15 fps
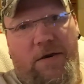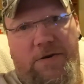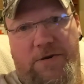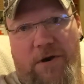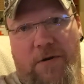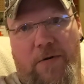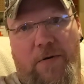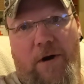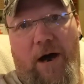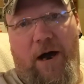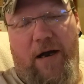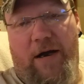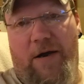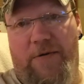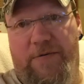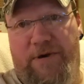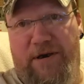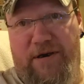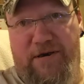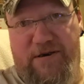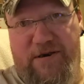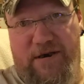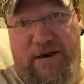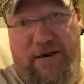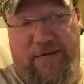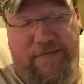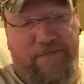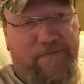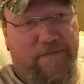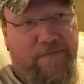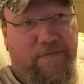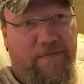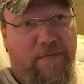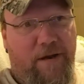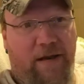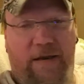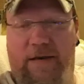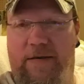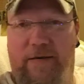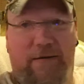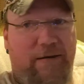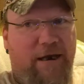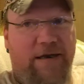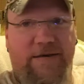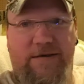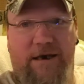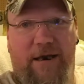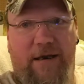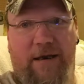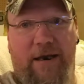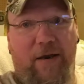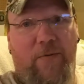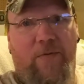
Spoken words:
So I called Tennessee. They said